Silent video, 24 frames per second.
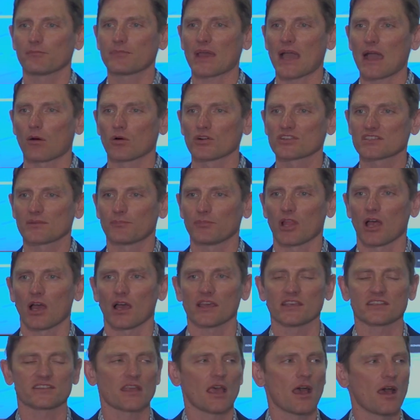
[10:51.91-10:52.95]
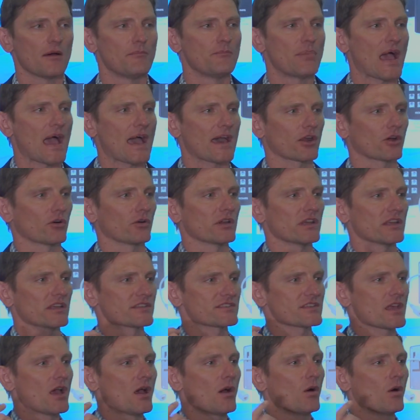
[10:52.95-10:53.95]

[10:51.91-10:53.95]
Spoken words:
power supplies, batteries,